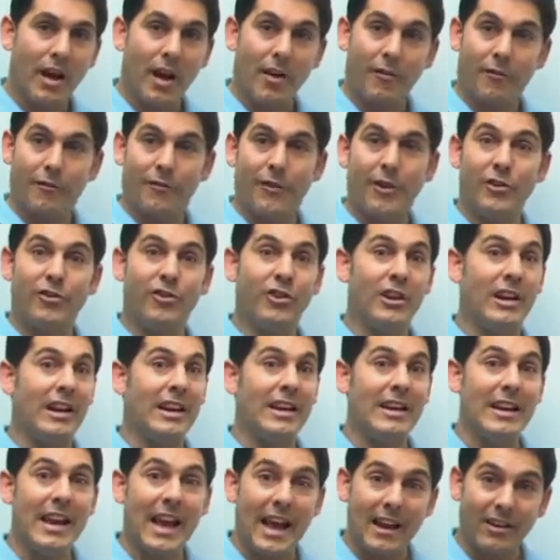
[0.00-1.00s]
a
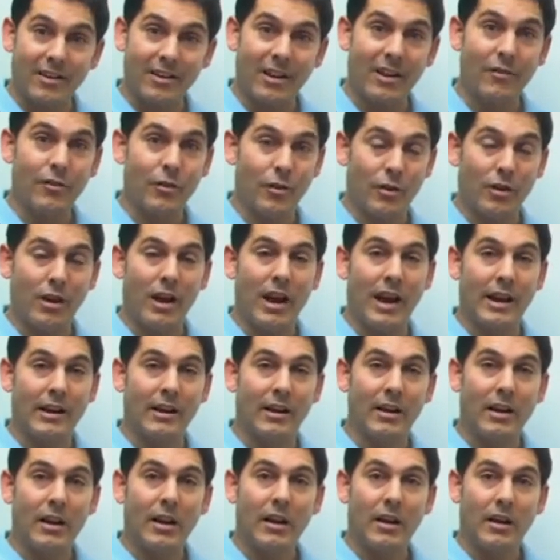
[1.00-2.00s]
fishing net, if you like.
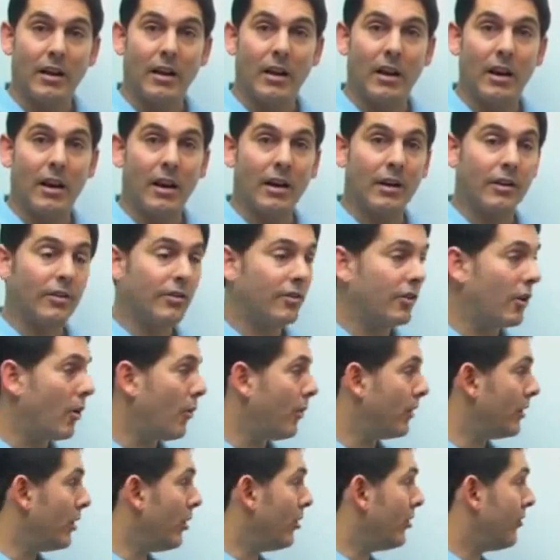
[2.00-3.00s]

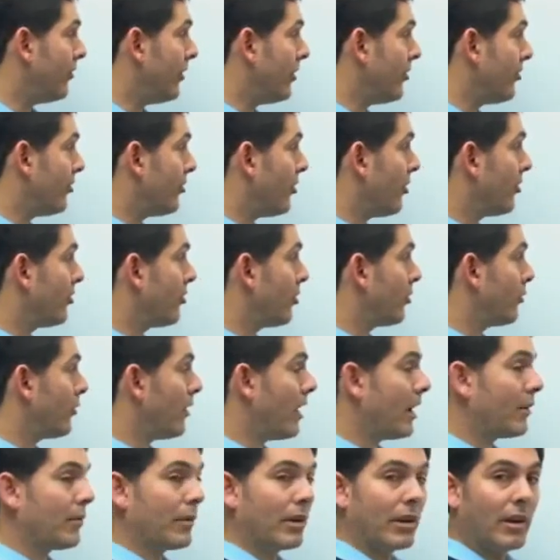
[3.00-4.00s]
So when those fish start to
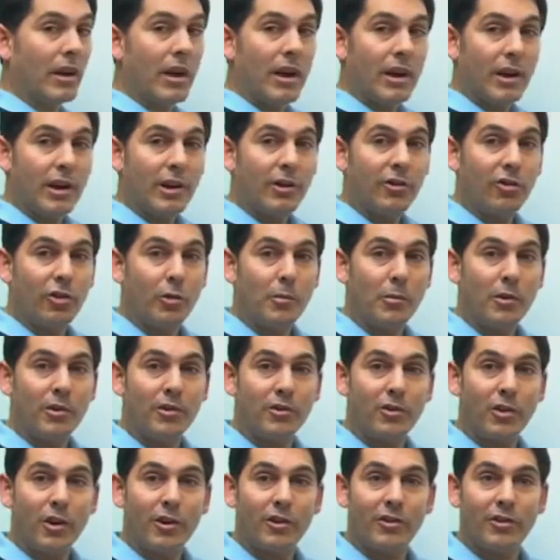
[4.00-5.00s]
run, when
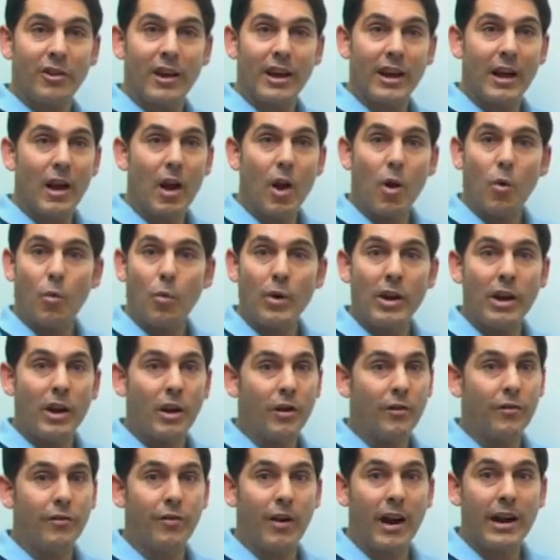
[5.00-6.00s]
consumers start saying, we
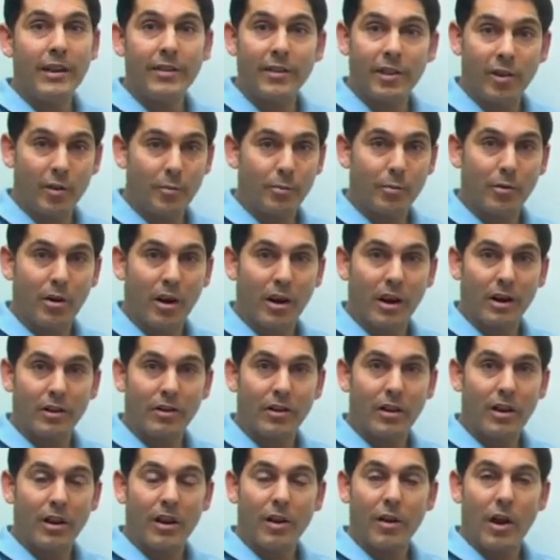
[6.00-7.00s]
got to find this product,
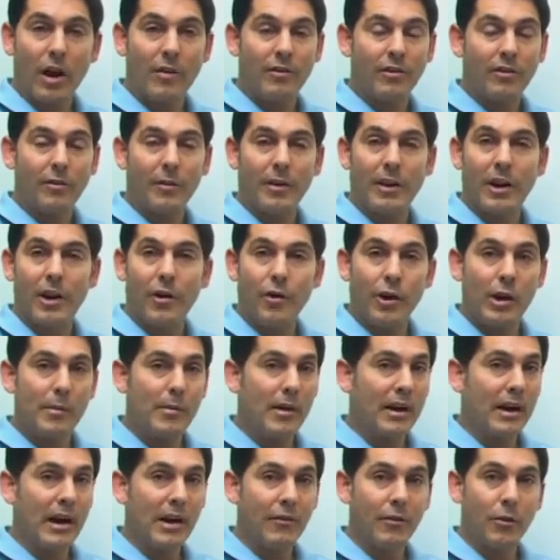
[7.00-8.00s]
I've just been hearing
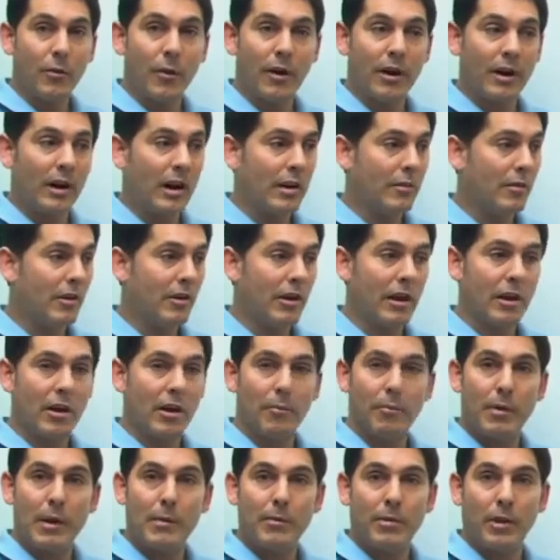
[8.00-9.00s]
about it everywhere,
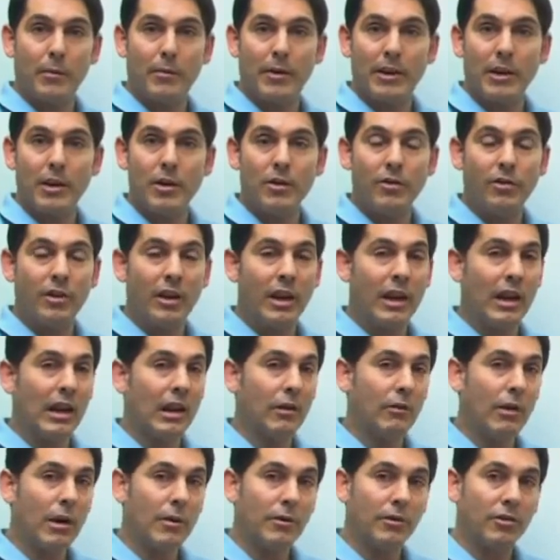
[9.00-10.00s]
people have been using it and
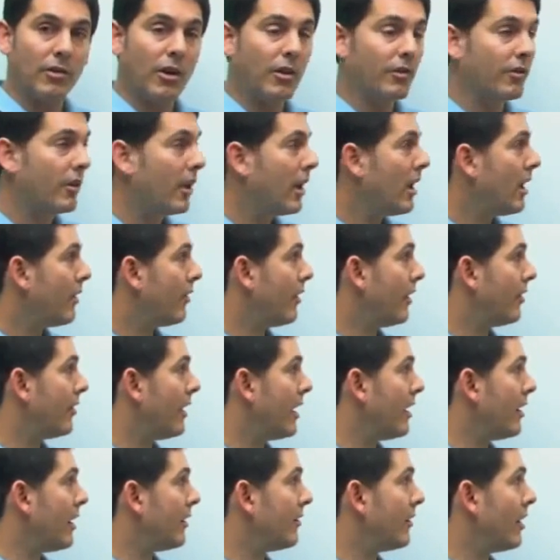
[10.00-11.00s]
getting great results, that
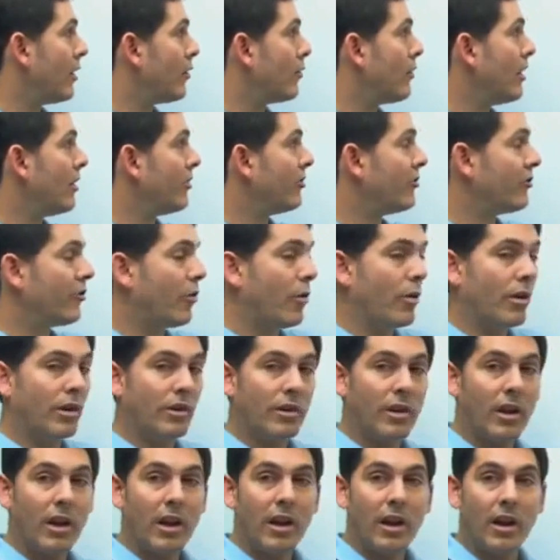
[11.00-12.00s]
as they rush for
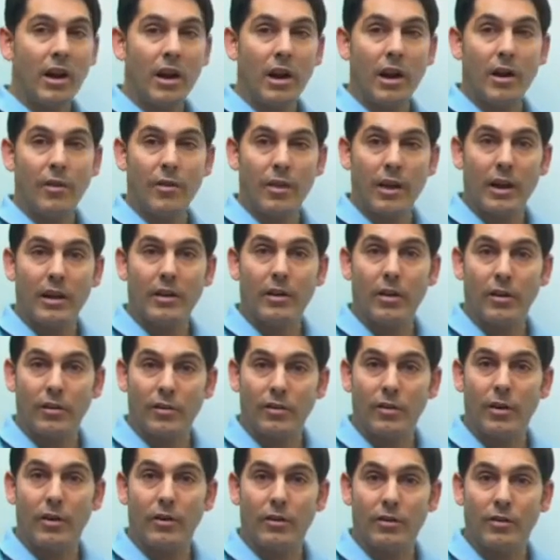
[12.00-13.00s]
it,
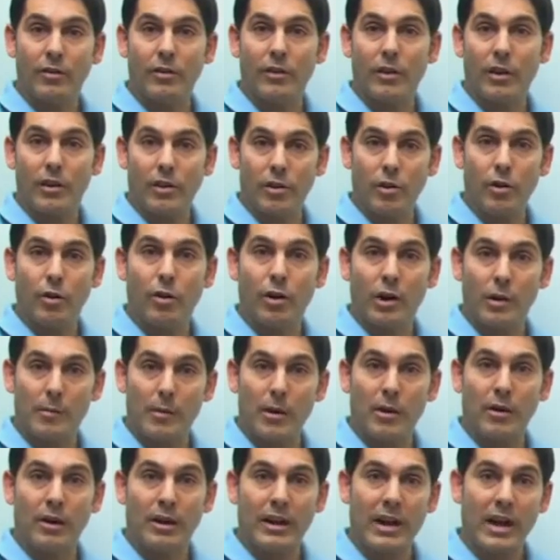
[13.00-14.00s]
that you're going to
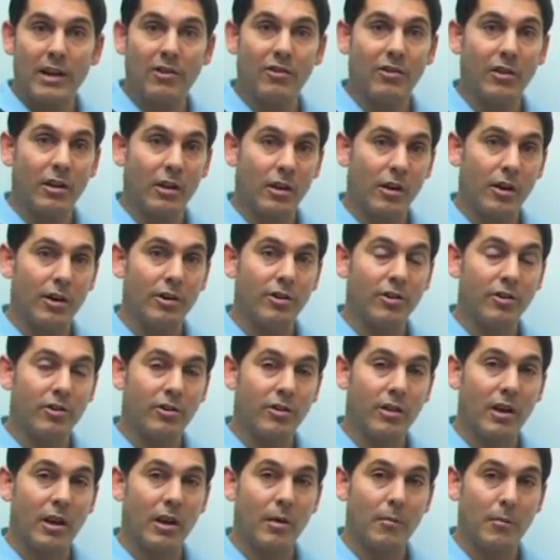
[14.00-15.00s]
be able to catch the
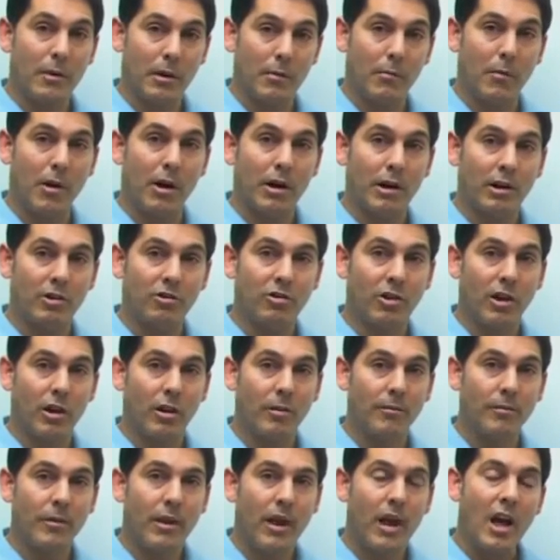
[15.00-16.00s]
largest bit of market
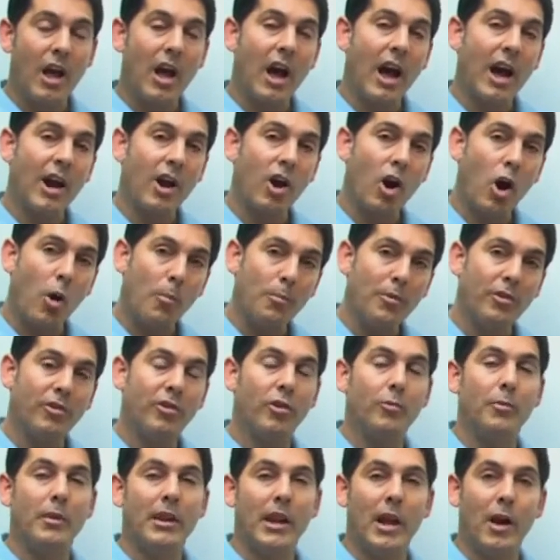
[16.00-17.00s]
share. I hope
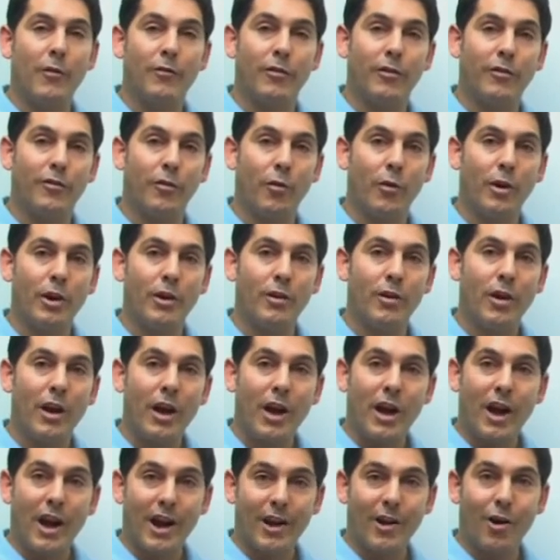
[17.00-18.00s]
this has been helpful for you.
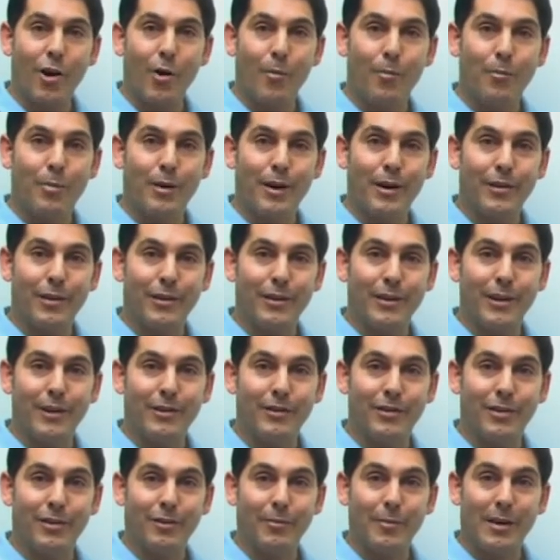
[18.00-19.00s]
I hope that
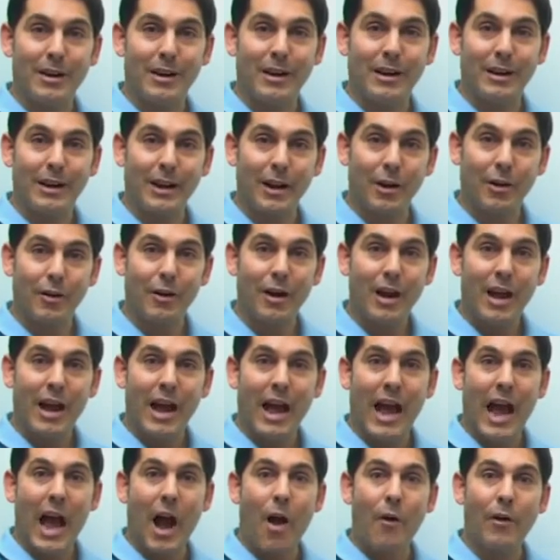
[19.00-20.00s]
this has made clear
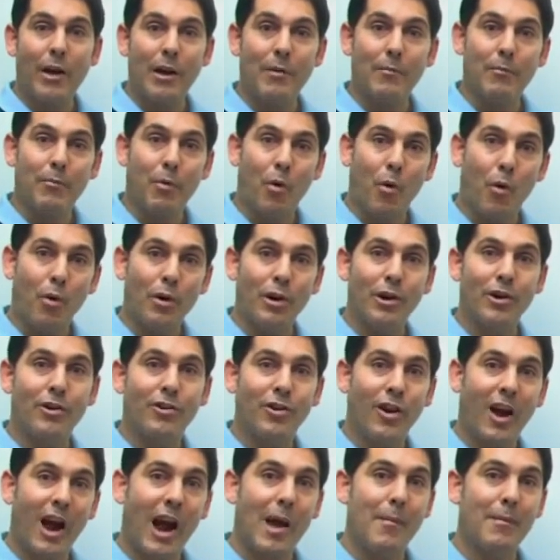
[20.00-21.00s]
how
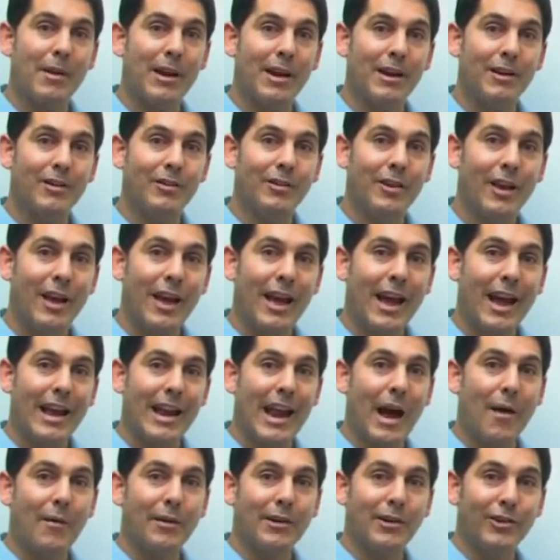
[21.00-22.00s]
important timing is
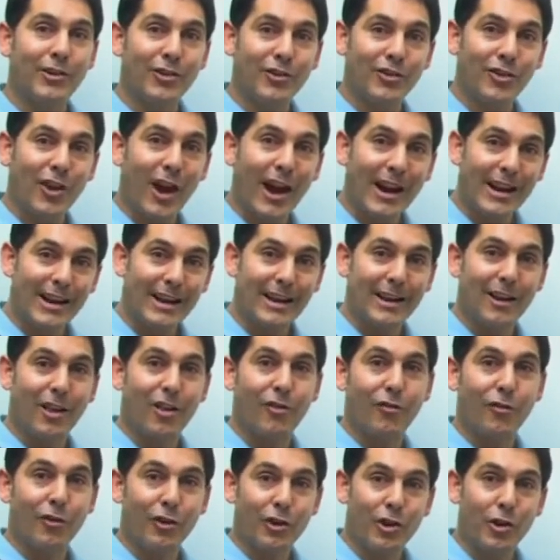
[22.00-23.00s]
and how exciting it
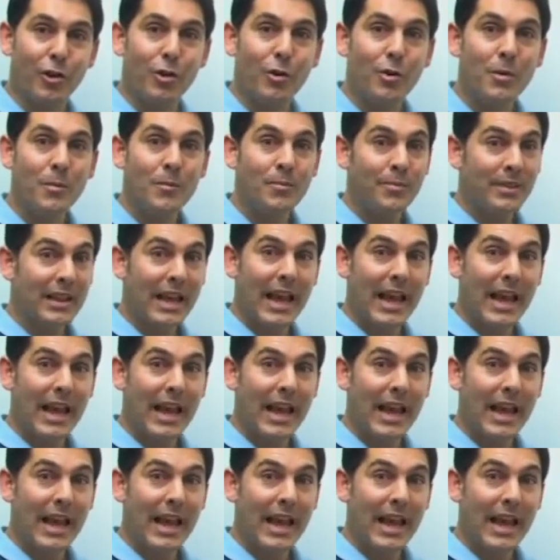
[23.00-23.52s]
is for you